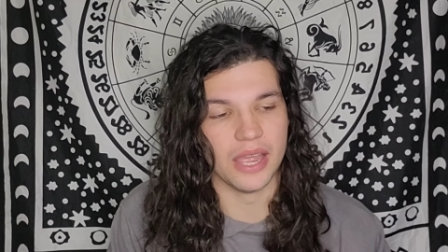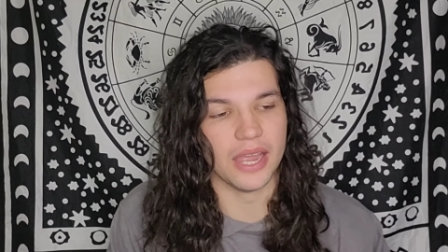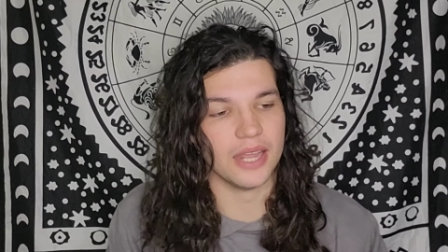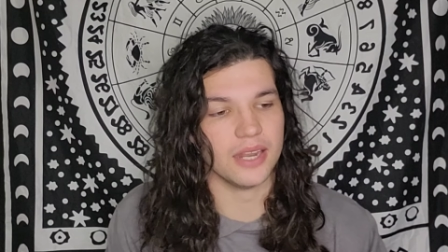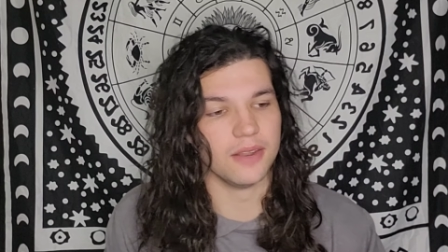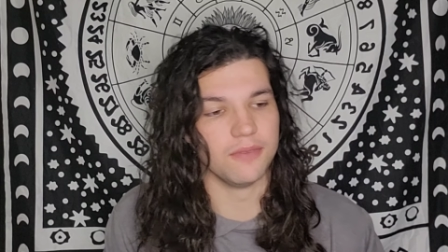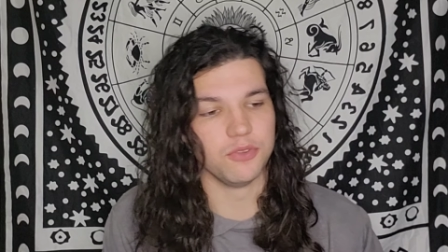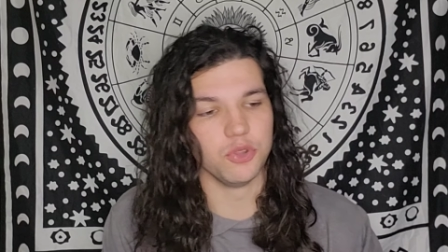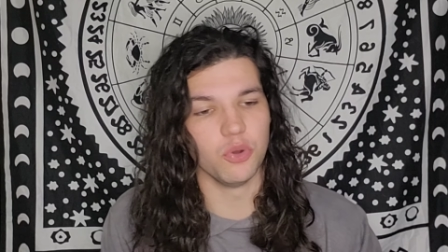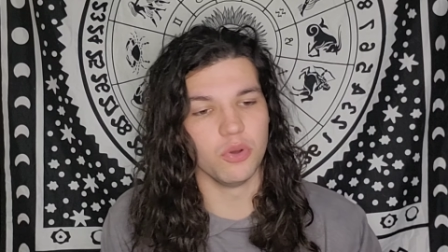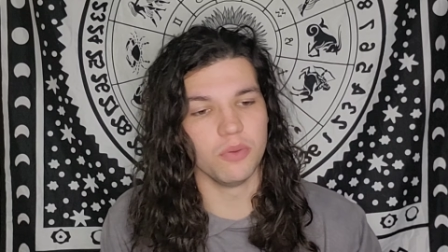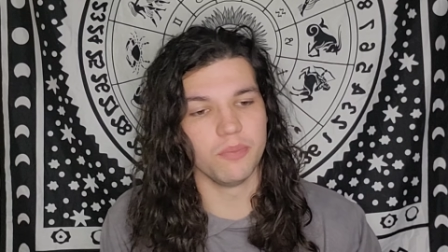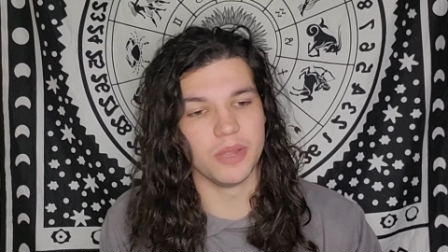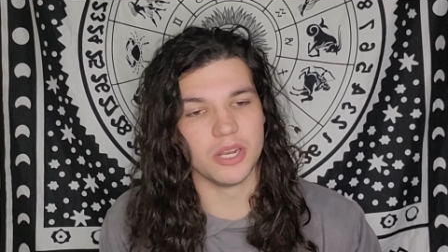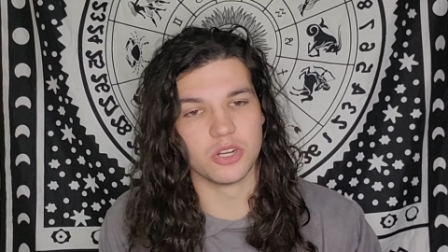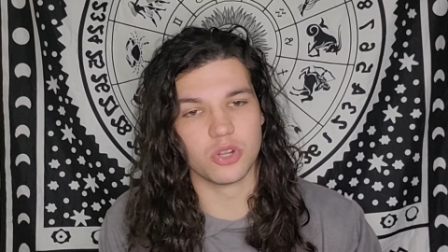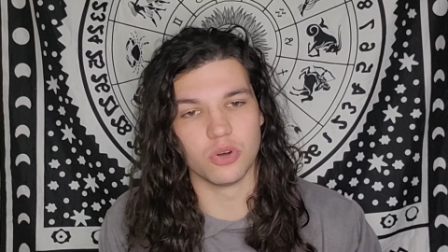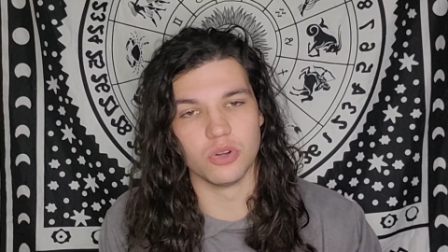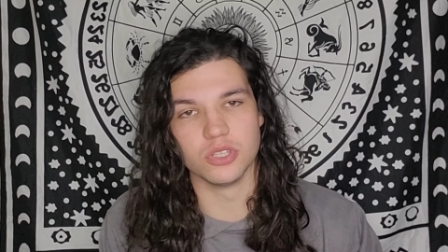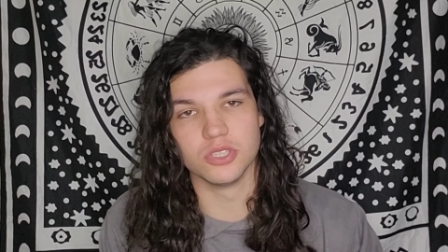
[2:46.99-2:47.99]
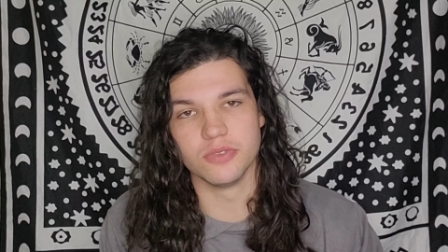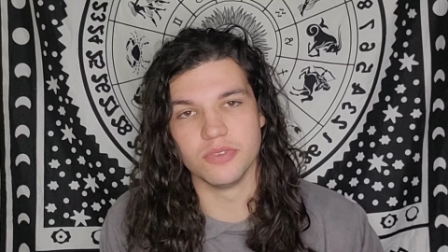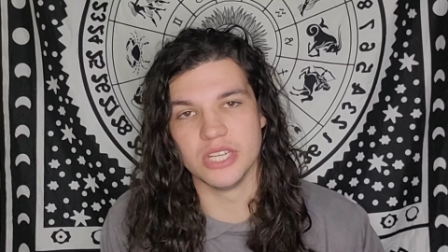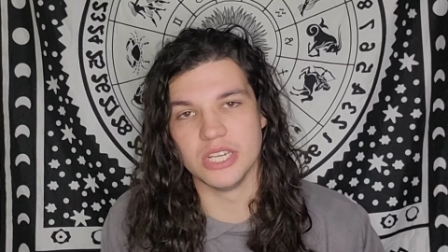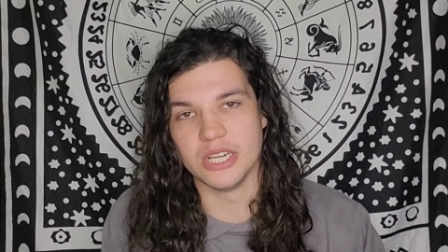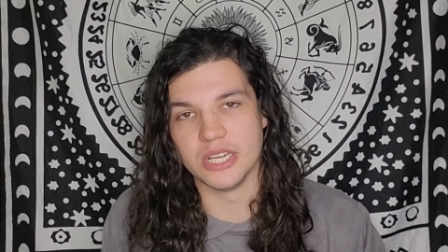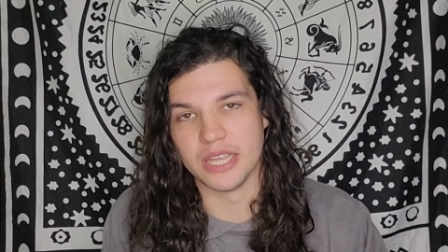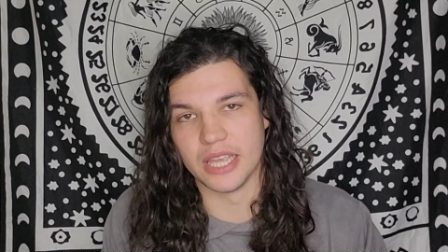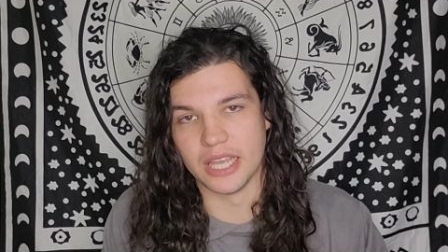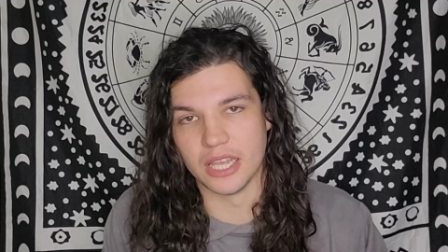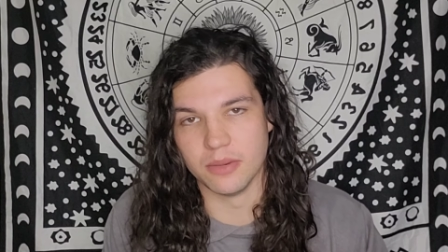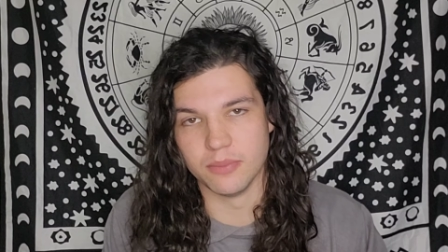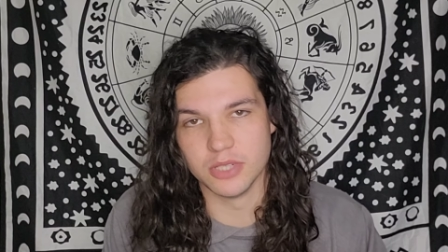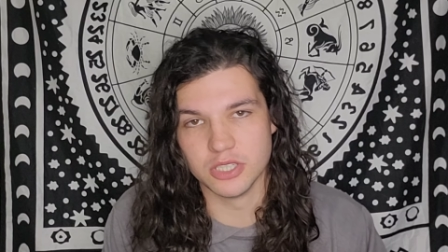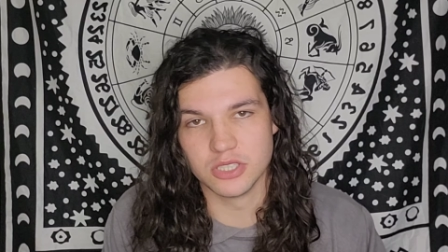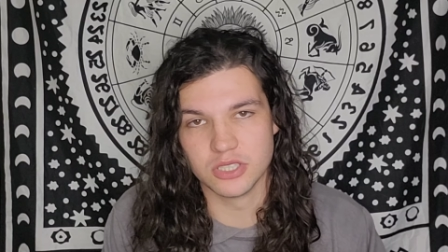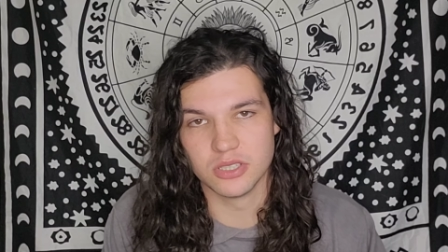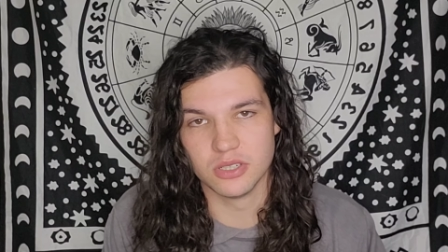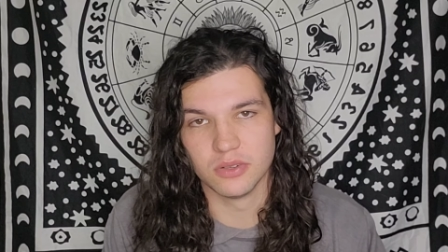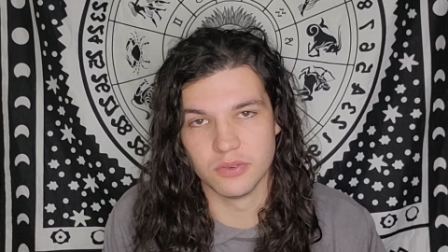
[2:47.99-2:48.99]
And if you have been cultivating
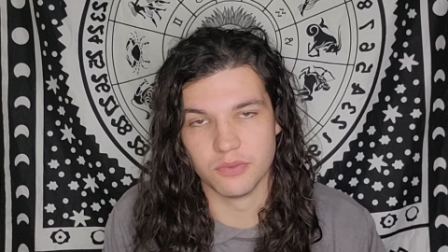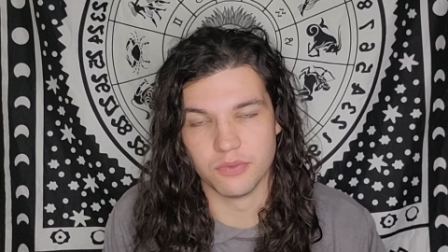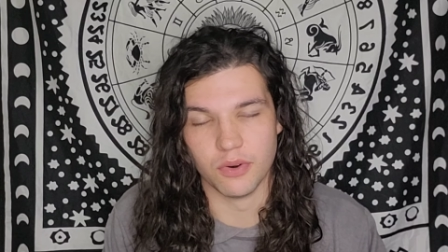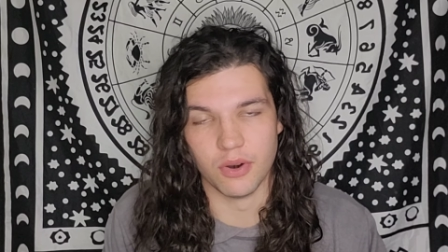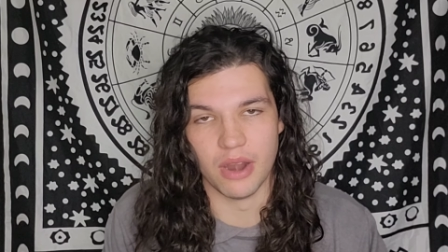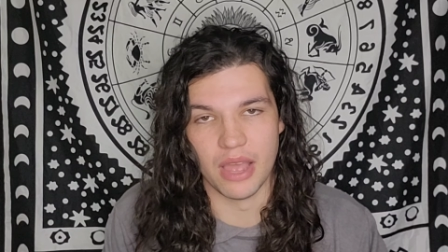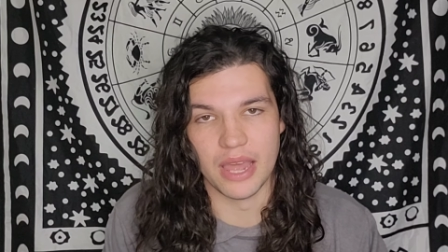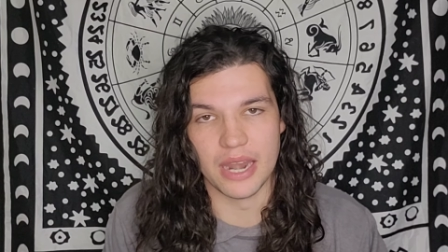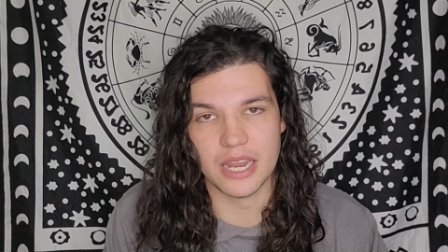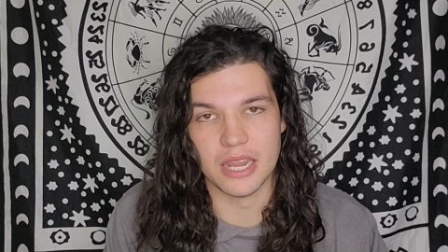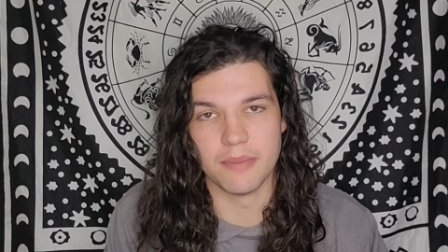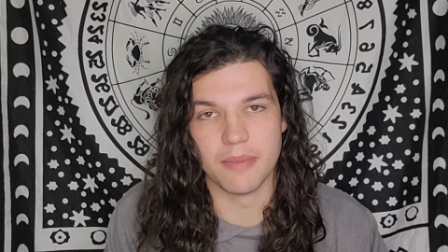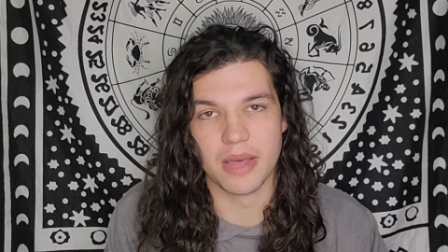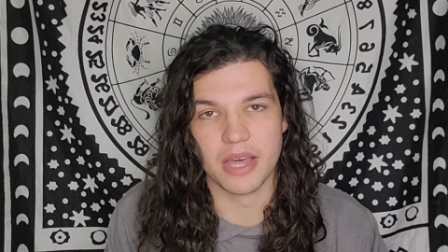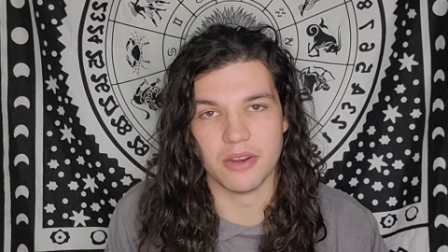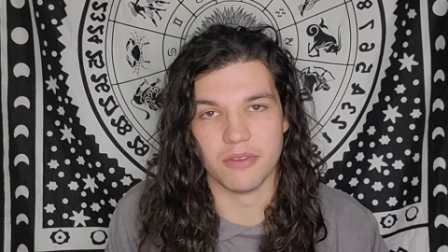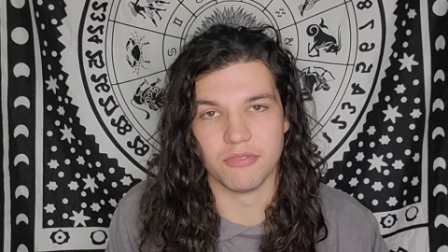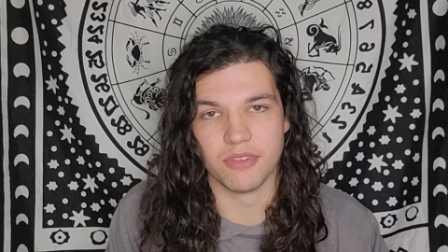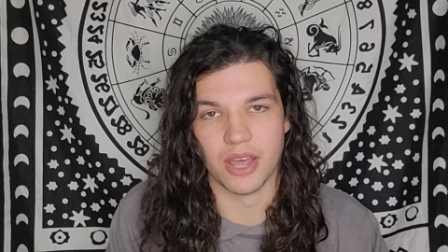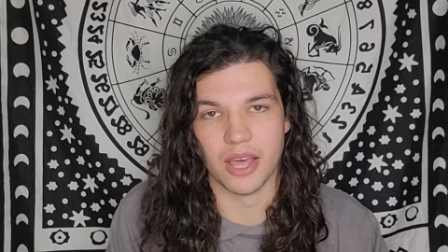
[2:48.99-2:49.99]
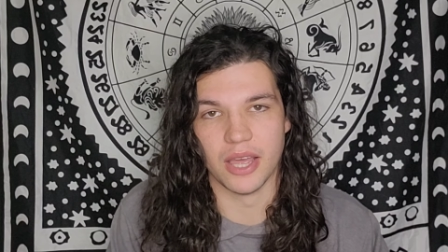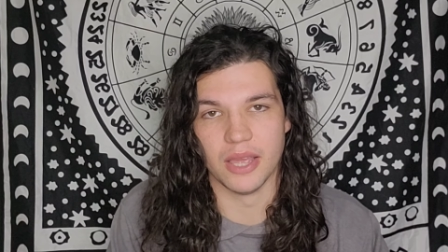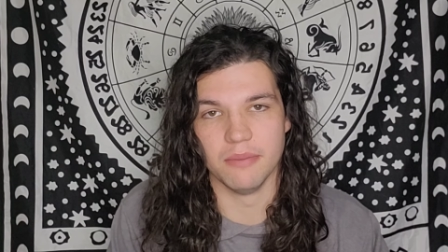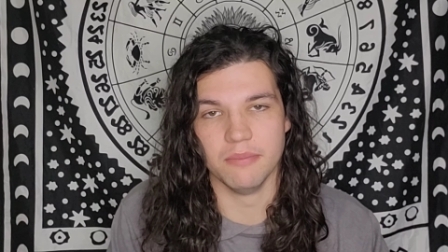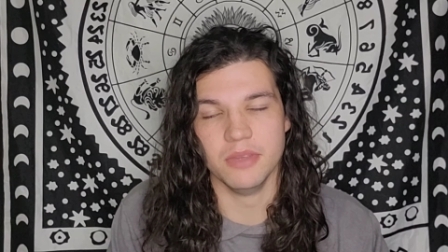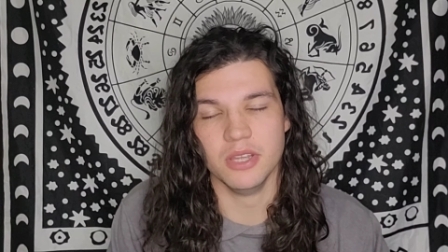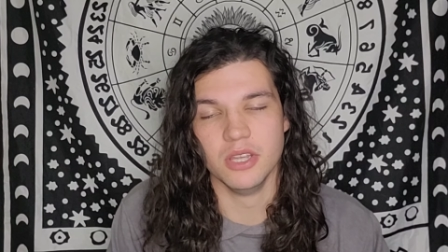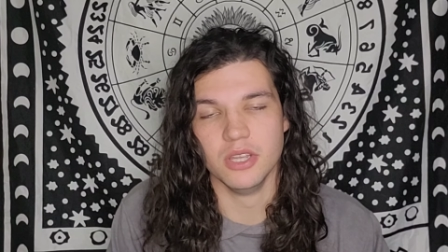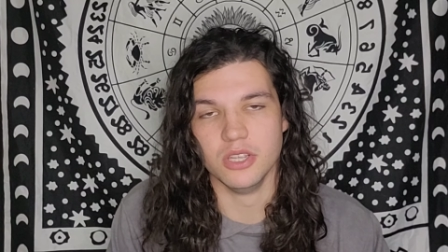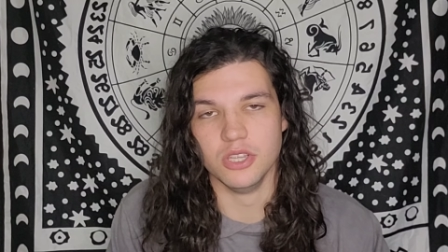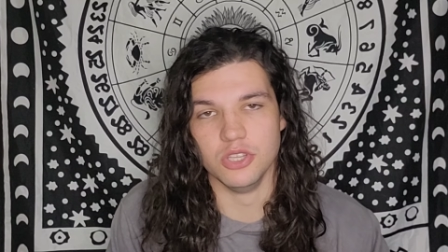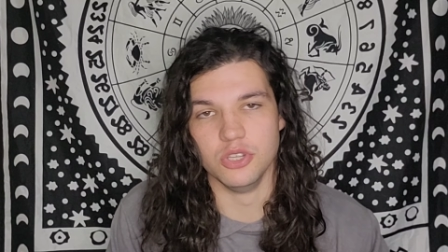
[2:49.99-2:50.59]
cannabis for any amount of time,